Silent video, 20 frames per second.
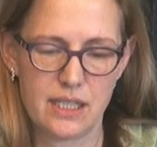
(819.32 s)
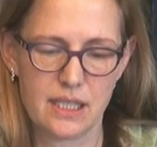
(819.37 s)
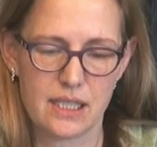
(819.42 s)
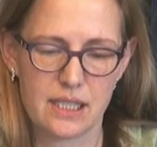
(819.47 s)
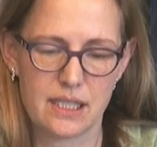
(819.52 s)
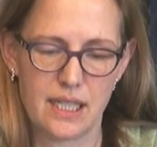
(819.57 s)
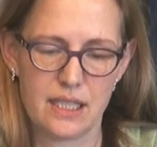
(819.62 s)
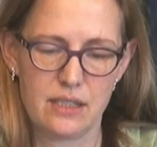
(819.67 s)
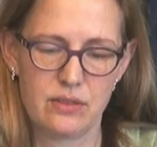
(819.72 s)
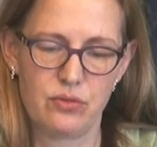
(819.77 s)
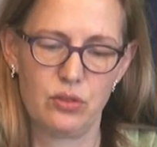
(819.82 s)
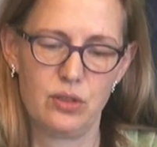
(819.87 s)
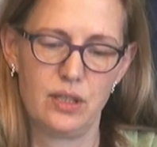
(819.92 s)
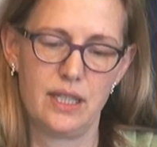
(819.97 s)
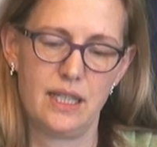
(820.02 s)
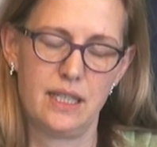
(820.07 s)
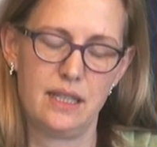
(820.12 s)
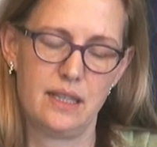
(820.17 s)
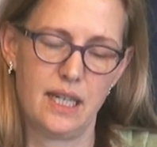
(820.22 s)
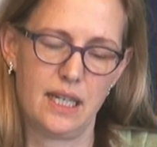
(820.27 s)
successful
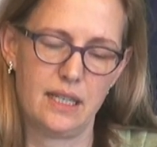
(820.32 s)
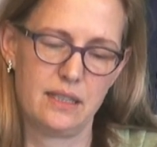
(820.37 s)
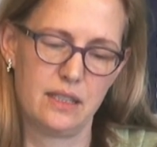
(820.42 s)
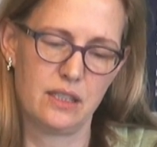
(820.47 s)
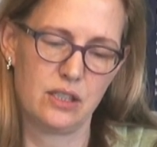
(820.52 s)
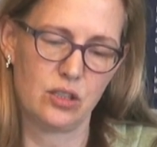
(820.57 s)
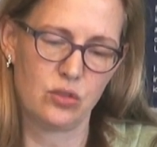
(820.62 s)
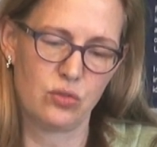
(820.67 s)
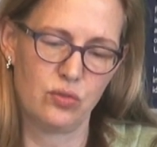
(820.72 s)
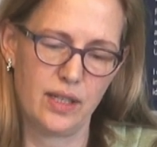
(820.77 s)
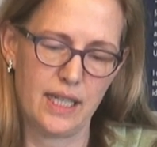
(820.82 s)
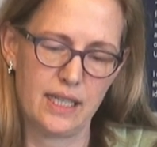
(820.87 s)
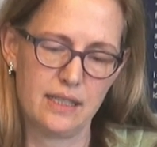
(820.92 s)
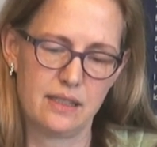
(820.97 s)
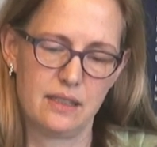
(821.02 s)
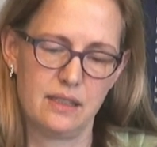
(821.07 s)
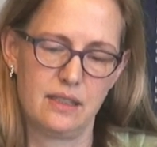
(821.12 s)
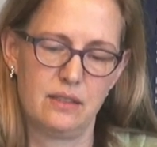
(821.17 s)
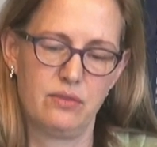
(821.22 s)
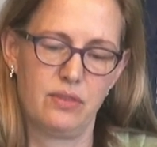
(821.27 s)
in that it
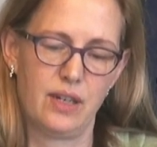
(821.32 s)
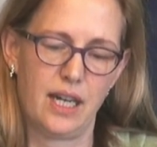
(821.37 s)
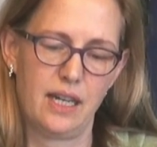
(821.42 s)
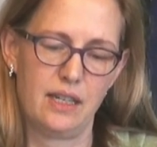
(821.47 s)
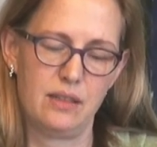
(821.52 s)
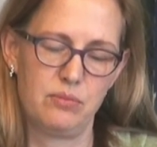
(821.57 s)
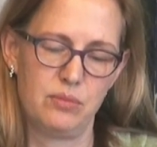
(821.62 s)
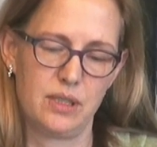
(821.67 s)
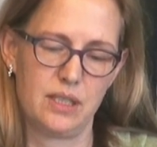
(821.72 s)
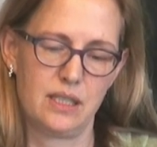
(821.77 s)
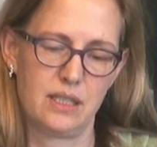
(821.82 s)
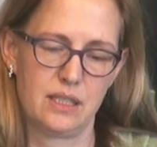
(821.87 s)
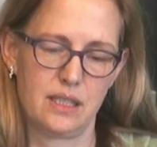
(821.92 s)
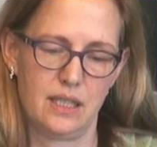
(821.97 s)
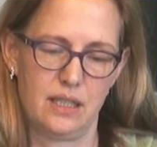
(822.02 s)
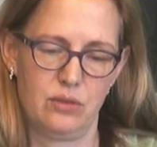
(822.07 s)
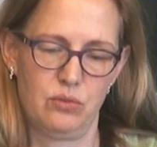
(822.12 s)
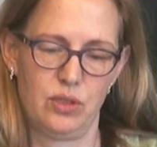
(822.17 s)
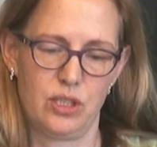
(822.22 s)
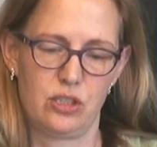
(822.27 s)
creates an environment
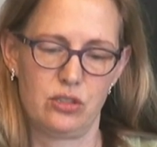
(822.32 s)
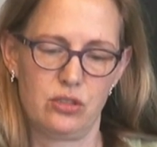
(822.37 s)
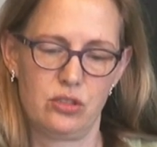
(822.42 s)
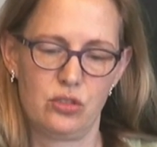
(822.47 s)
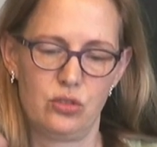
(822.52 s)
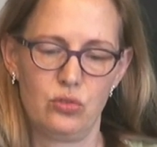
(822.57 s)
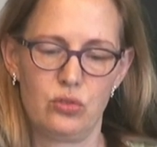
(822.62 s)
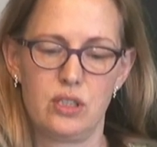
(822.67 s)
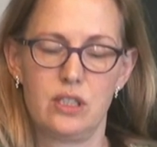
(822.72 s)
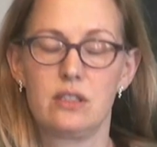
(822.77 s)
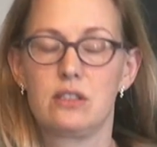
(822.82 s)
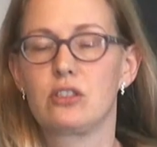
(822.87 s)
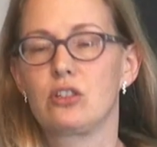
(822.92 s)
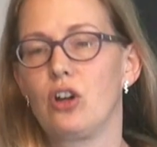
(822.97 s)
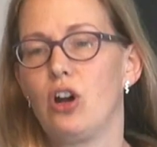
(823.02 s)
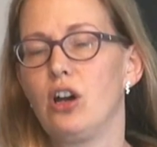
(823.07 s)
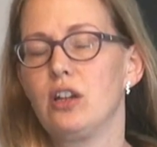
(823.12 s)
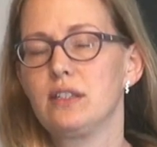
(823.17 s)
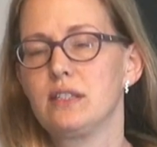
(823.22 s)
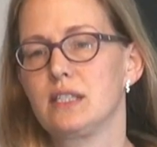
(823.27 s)
in which students
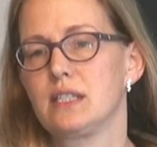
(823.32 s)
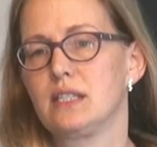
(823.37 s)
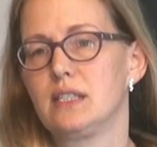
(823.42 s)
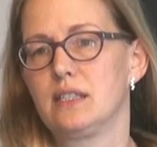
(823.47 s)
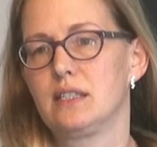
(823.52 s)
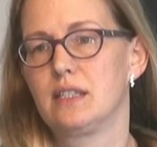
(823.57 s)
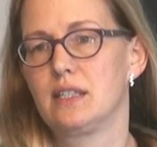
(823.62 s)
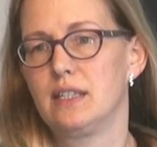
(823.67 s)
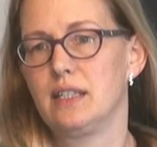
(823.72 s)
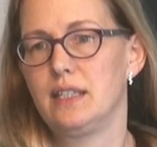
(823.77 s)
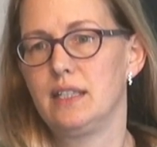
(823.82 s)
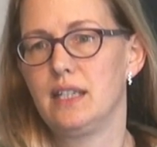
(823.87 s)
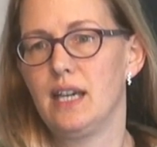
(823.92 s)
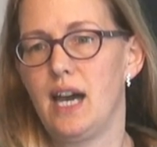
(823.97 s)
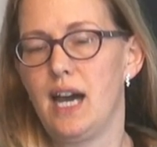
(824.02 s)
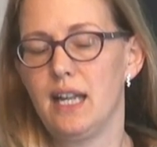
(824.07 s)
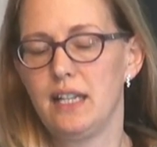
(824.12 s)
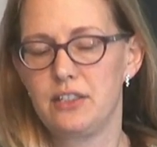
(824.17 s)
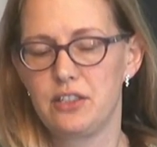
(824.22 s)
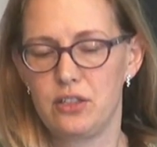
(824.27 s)
constantly
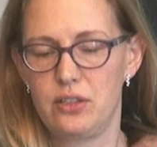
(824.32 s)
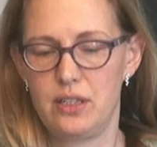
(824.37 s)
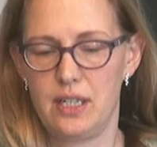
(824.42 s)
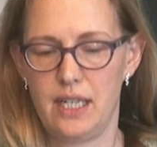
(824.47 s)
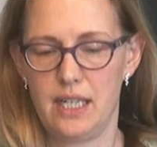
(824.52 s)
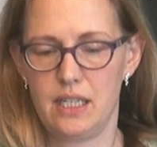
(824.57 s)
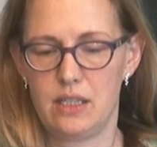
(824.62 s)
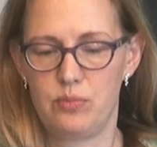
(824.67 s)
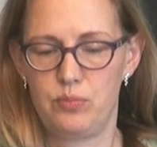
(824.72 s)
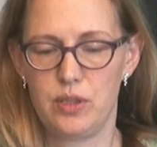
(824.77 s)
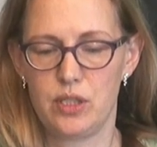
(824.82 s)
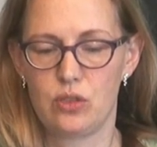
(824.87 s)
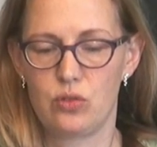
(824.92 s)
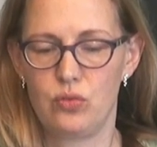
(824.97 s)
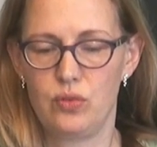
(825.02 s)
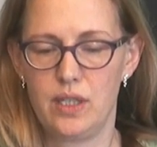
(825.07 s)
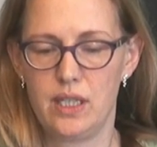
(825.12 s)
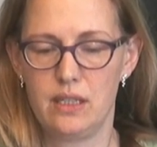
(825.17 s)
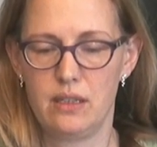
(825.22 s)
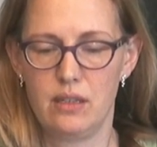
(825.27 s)
alternate
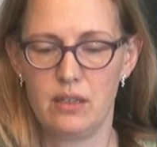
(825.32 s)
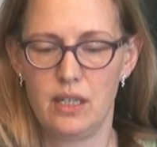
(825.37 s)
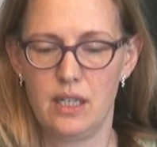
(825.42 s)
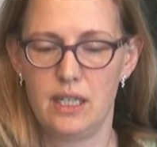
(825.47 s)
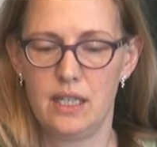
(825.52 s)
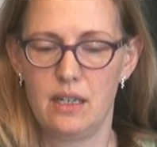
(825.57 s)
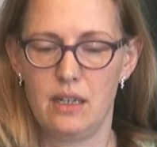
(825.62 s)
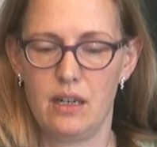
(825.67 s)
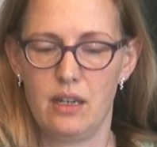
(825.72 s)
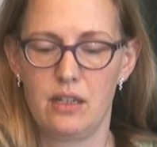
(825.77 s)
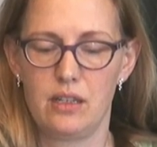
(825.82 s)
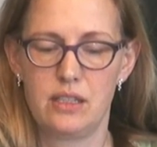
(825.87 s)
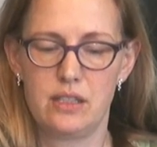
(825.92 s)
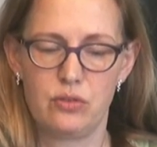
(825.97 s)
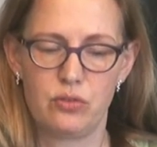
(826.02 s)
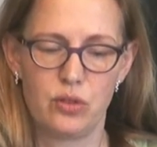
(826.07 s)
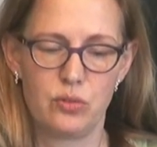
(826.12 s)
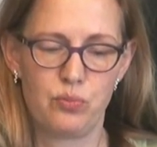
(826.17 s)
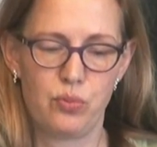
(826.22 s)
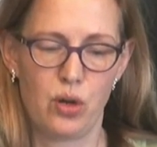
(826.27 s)
between uh,
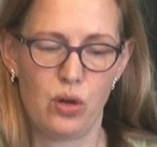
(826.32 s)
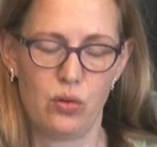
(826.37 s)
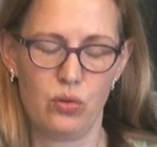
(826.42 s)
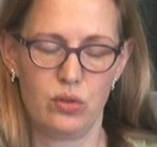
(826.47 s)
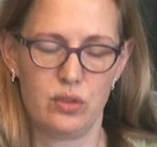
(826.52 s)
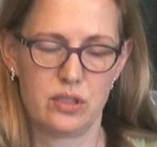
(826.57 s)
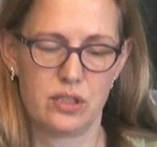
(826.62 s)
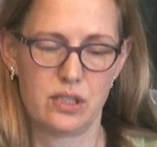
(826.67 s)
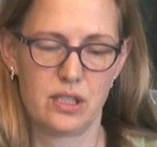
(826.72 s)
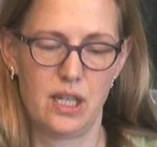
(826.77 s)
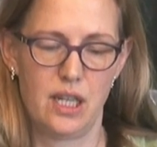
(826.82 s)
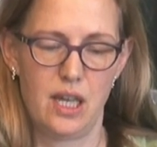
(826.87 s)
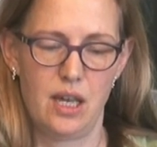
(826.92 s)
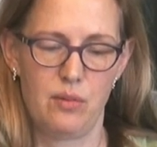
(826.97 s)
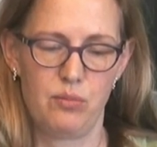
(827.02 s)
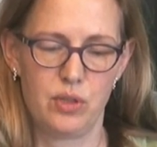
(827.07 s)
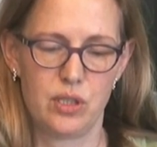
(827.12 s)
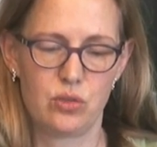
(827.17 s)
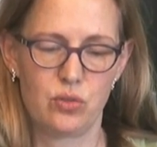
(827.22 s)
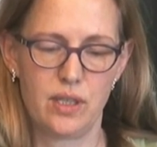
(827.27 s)
different poles,
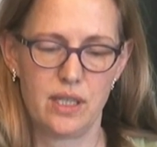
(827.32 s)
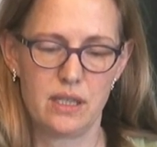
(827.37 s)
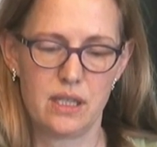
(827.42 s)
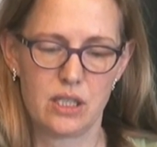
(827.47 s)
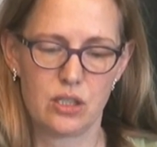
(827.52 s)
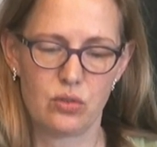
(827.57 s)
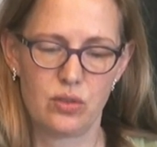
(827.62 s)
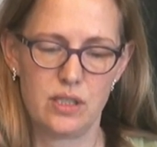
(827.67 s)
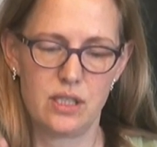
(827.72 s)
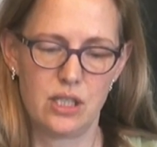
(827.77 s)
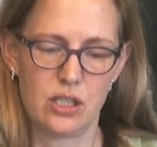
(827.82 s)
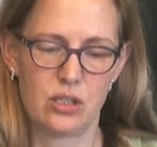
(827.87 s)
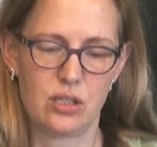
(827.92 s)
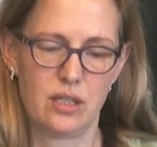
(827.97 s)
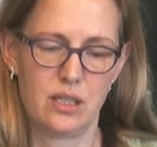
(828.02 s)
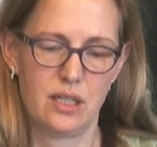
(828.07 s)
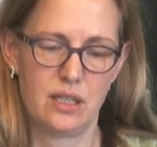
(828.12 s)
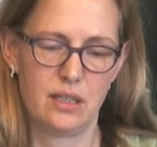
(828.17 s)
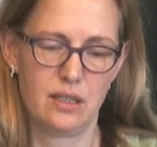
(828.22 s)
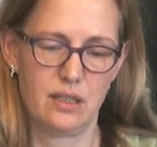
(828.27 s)
between the
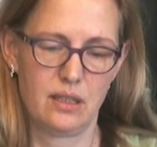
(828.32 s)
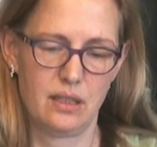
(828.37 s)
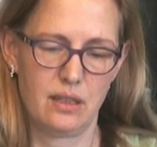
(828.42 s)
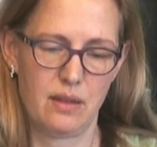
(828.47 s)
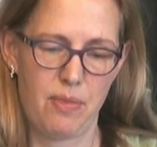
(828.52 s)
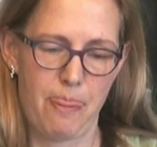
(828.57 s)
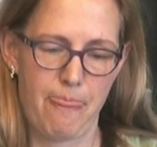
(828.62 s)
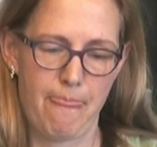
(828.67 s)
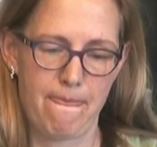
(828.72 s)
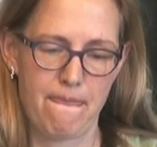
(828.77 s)
traditional